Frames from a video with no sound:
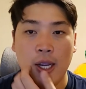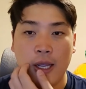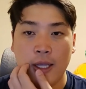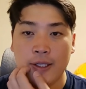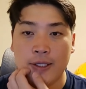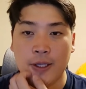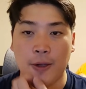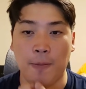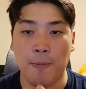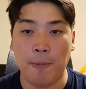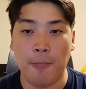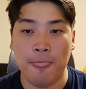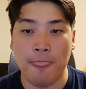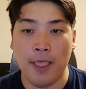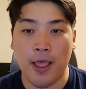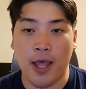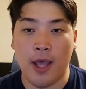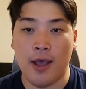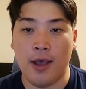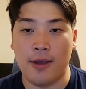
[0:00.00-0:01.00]
So,
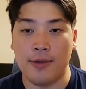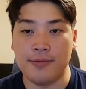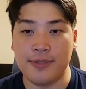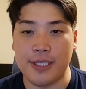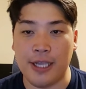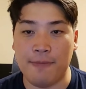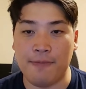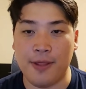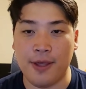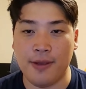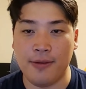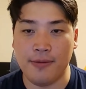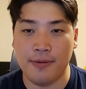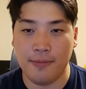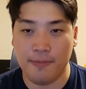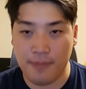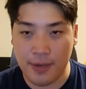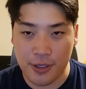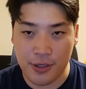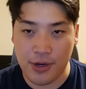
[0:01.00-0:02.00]
uh, same thing.
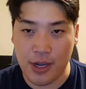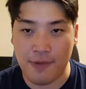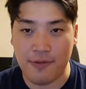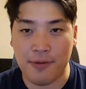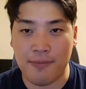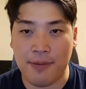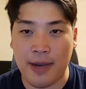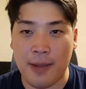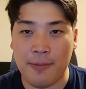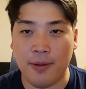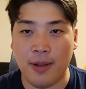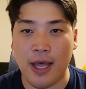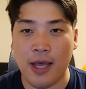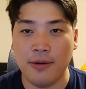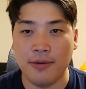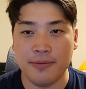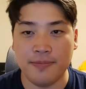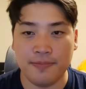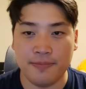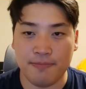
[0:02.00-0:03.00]
Make sure you have your Bible out.
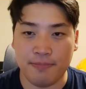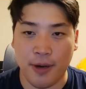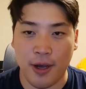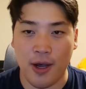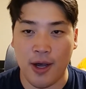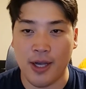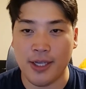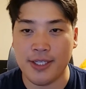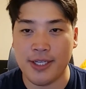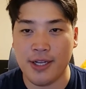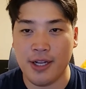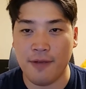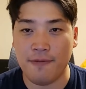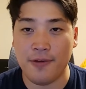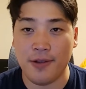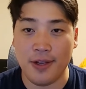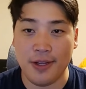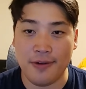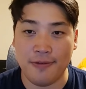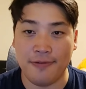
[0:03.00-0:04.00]
Pause it if
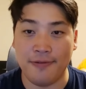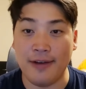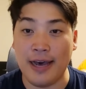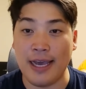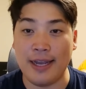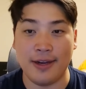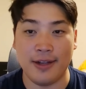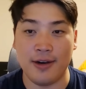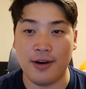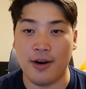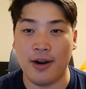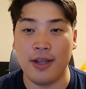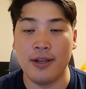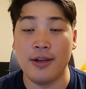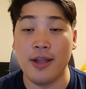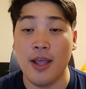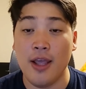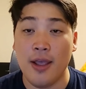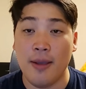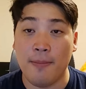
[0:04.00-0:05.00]
you need to find it, all
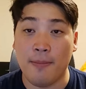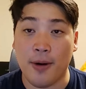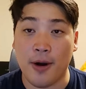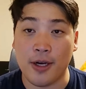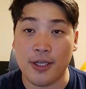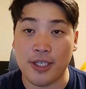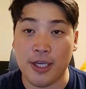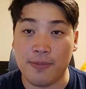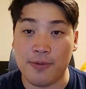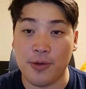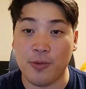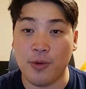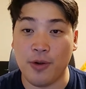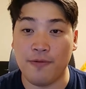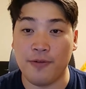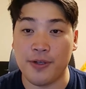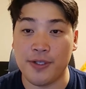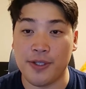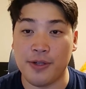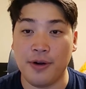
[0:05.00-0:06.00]
right? Mark chapter 1,
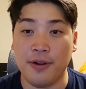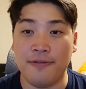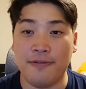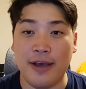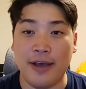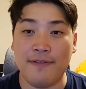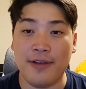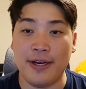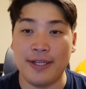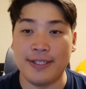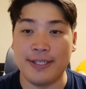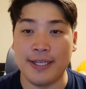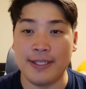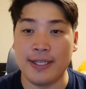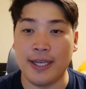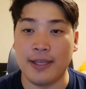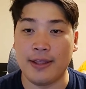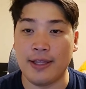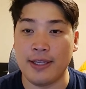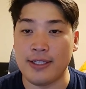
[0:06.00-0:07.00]
verse 35, and it says
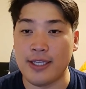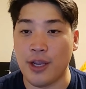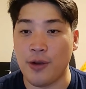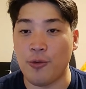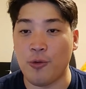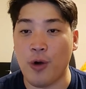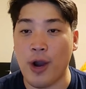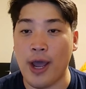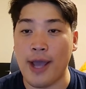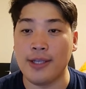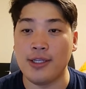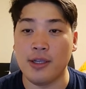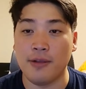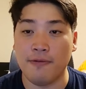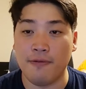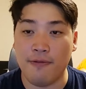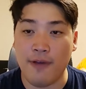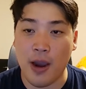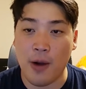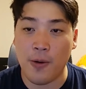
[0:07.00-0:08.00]
like this And rising
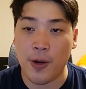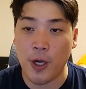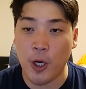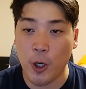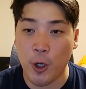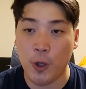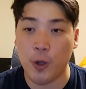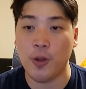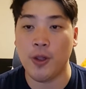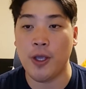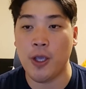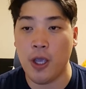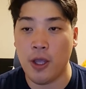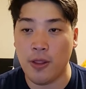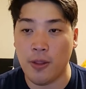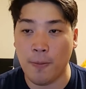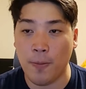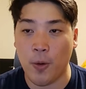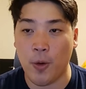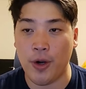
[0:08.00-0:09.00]
very early in
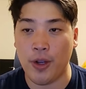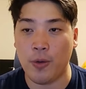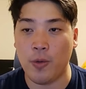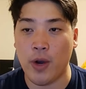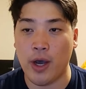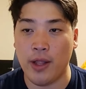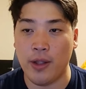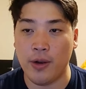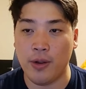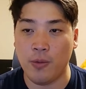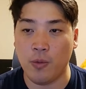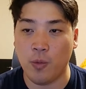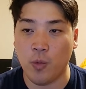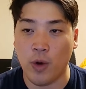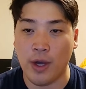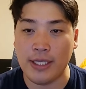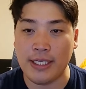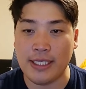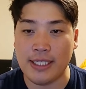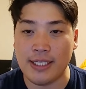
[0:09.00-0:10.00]
the morning, while it
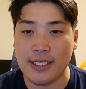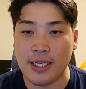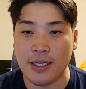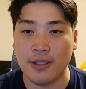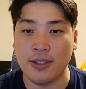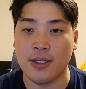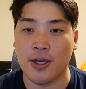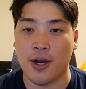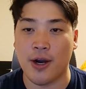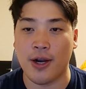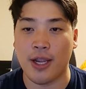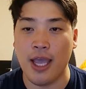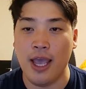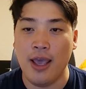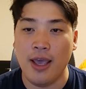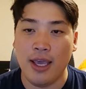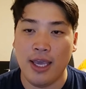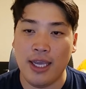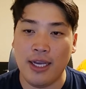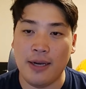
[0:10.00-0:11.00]
was still dark,
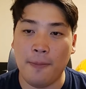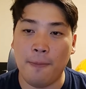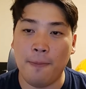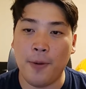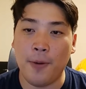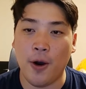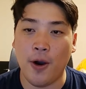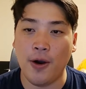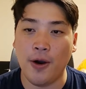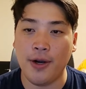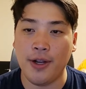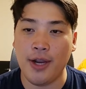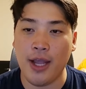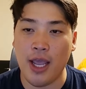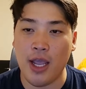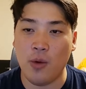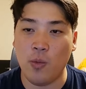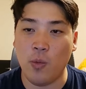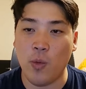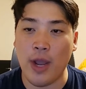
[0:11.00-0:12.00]
he departed
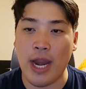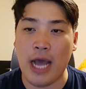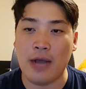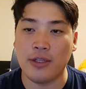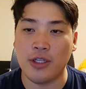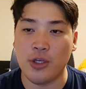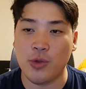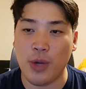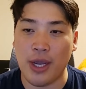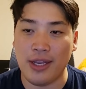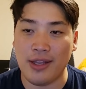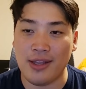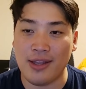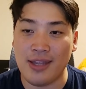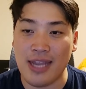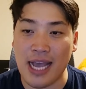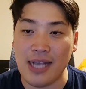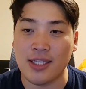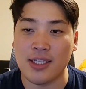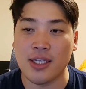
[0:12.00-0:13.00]
and went out to a
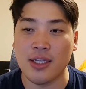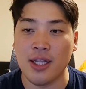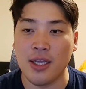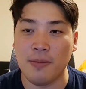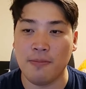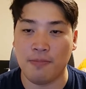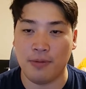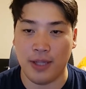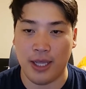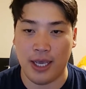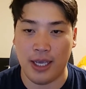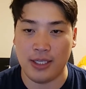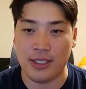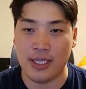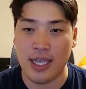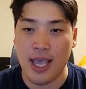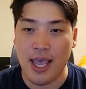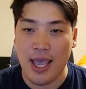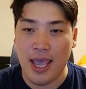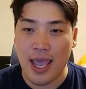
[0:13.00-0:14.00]
desolate place,
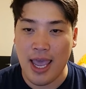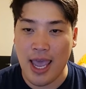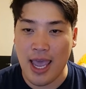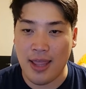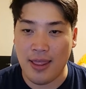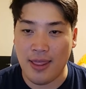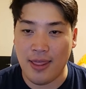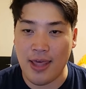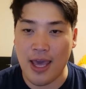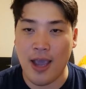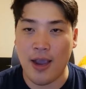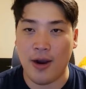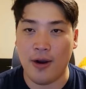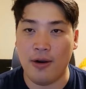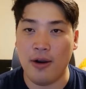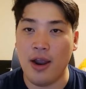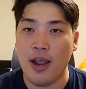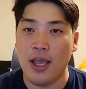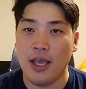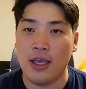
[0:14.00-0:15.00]
and
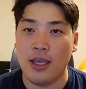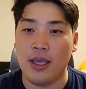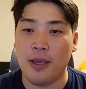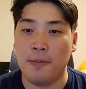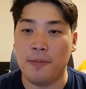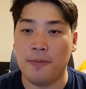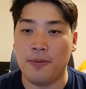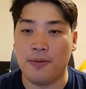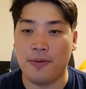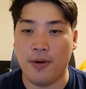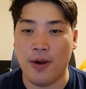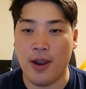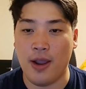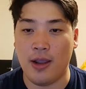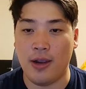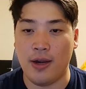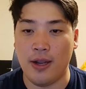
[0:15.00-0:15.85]
there he prayed.